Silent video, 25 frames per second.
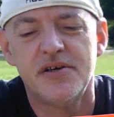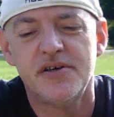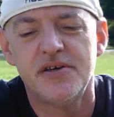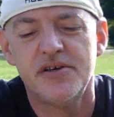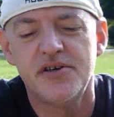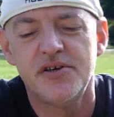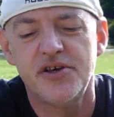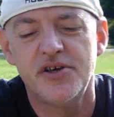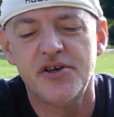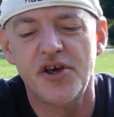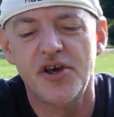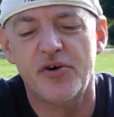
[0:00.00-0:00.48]

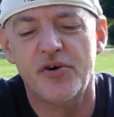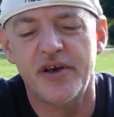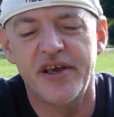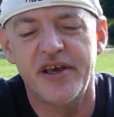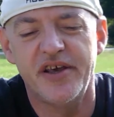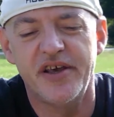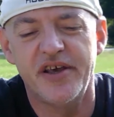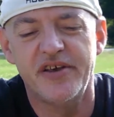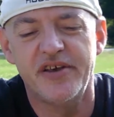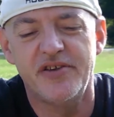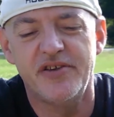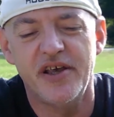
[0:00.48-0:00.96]
you know,
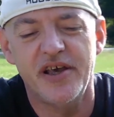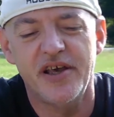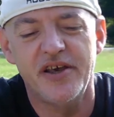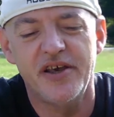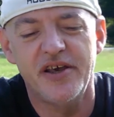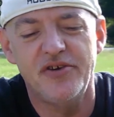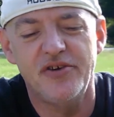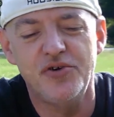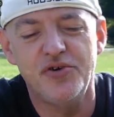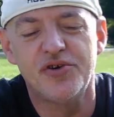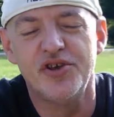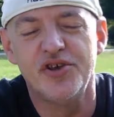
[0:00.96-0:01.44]

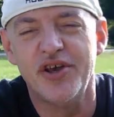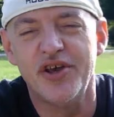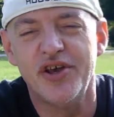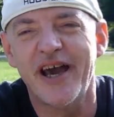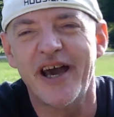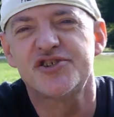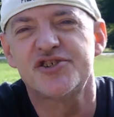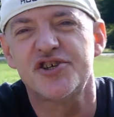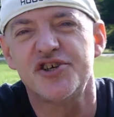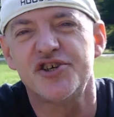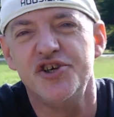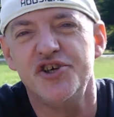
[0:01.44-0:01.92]
you can
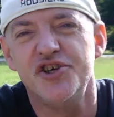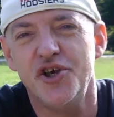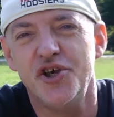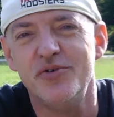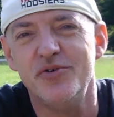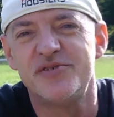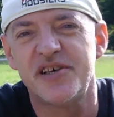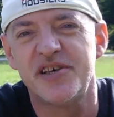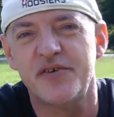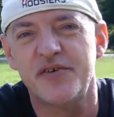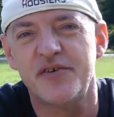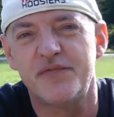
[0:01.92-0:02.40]
actually use
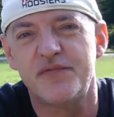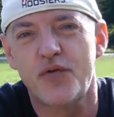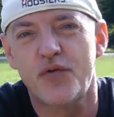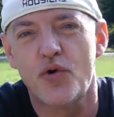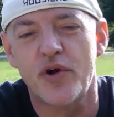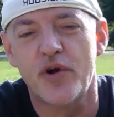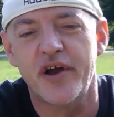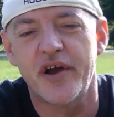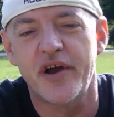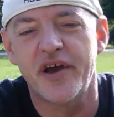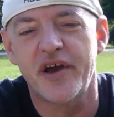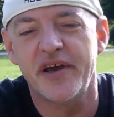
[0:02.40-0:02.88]
it
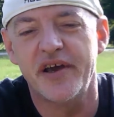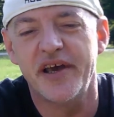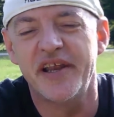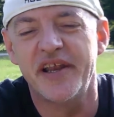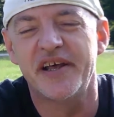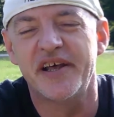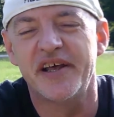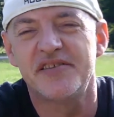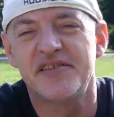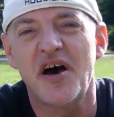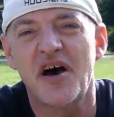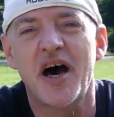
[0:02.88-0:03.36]
in a
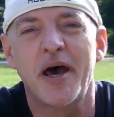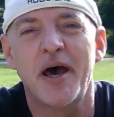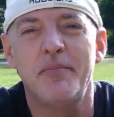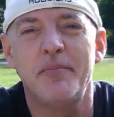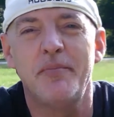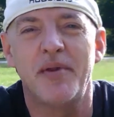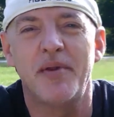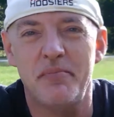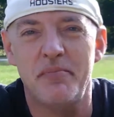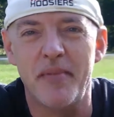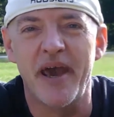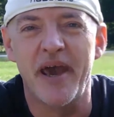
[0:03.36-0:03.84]

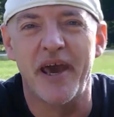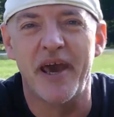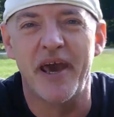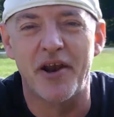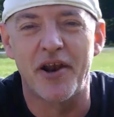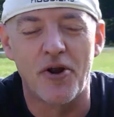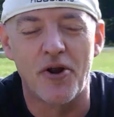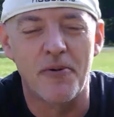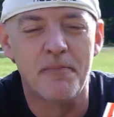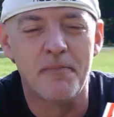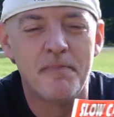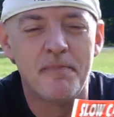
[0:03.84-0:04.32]
timely manner.
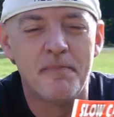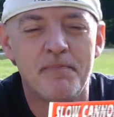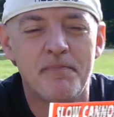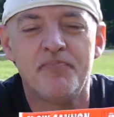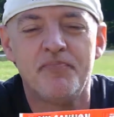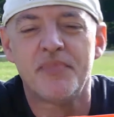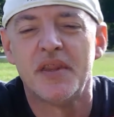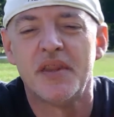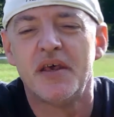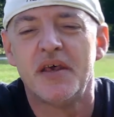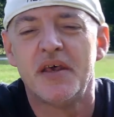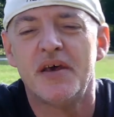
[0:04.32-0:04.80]

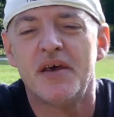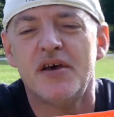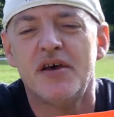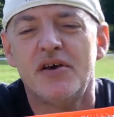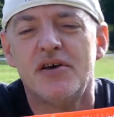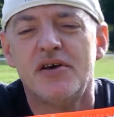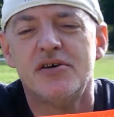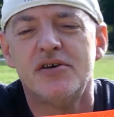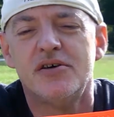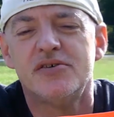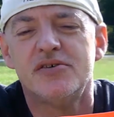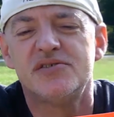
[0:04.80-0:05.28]

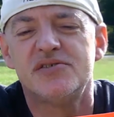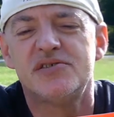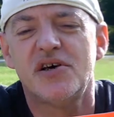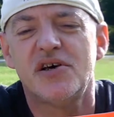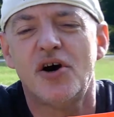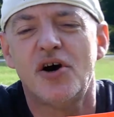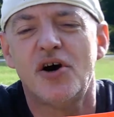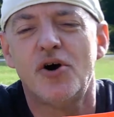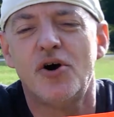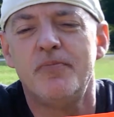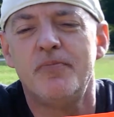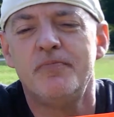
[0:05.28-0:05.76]

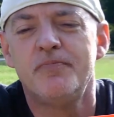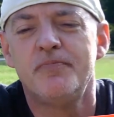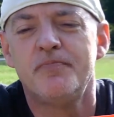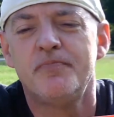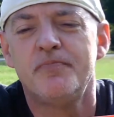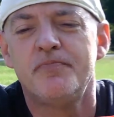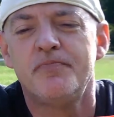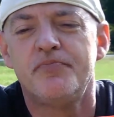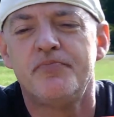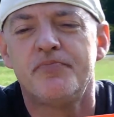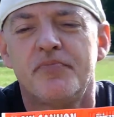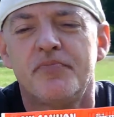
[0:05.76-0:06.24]
So,
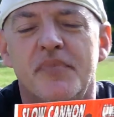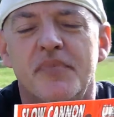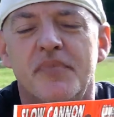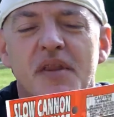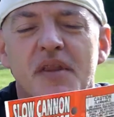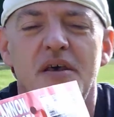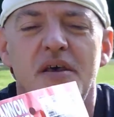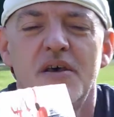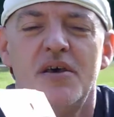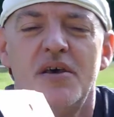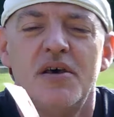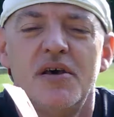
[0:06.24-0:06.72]

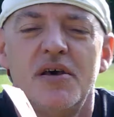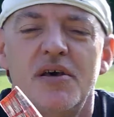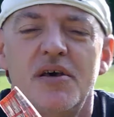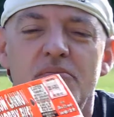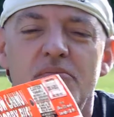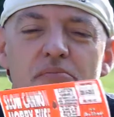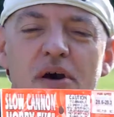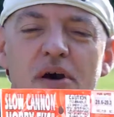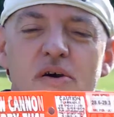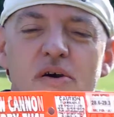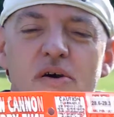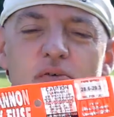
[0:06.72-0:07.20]

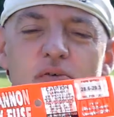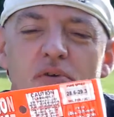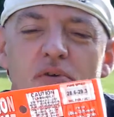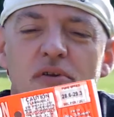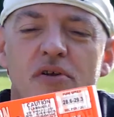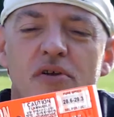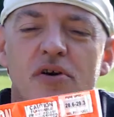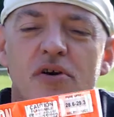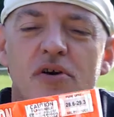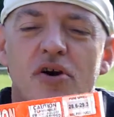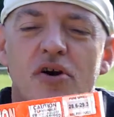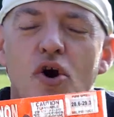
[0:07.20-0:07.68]
but
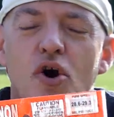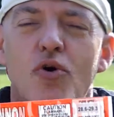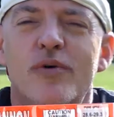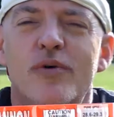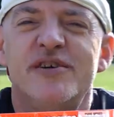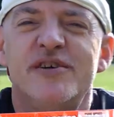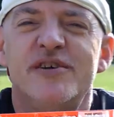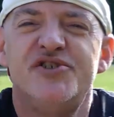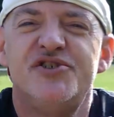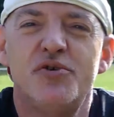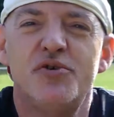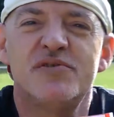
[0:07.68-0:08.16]

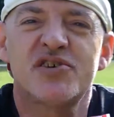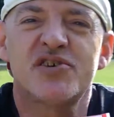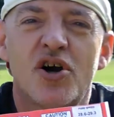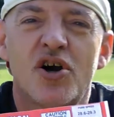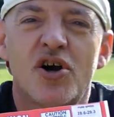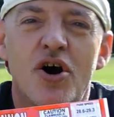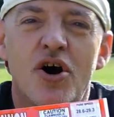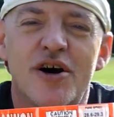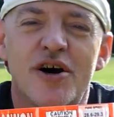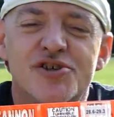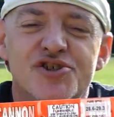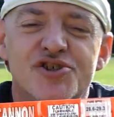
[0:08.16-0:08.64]
always use
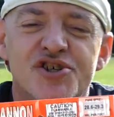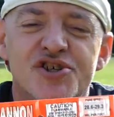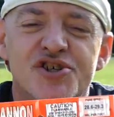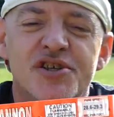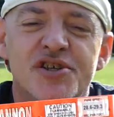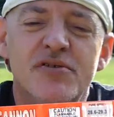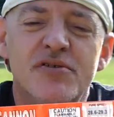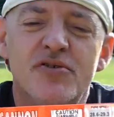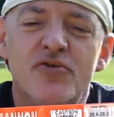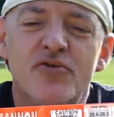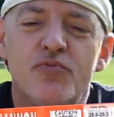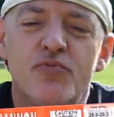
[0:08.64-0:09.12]
caution
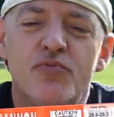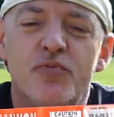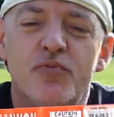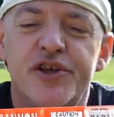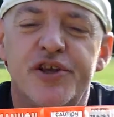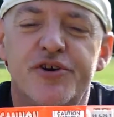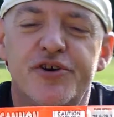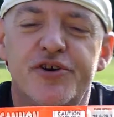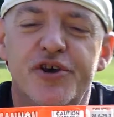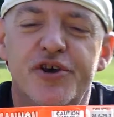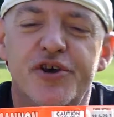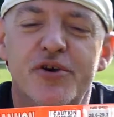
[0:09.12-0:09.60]
when you're
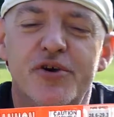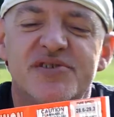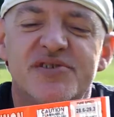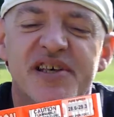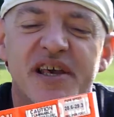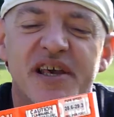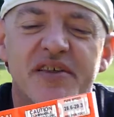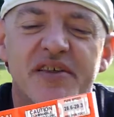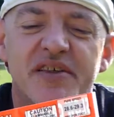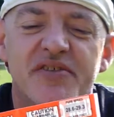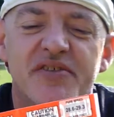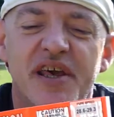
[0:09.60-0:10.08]

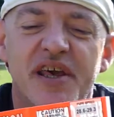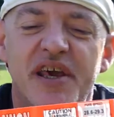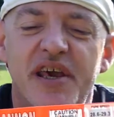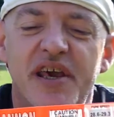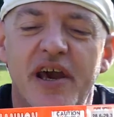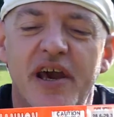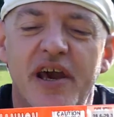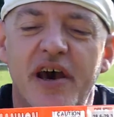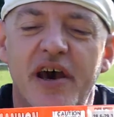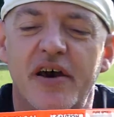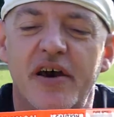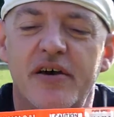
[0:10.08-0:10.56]
using
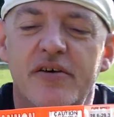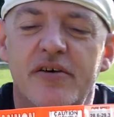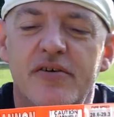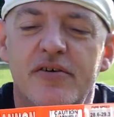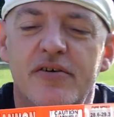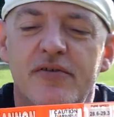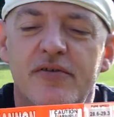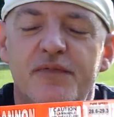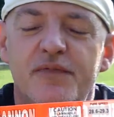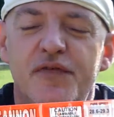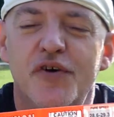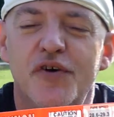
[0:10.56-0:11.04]
the
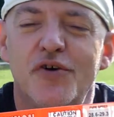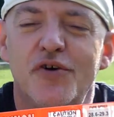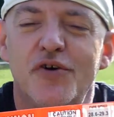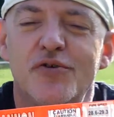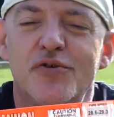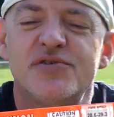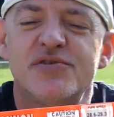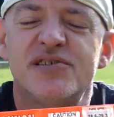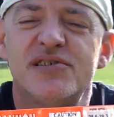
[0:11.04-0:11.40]
fuse.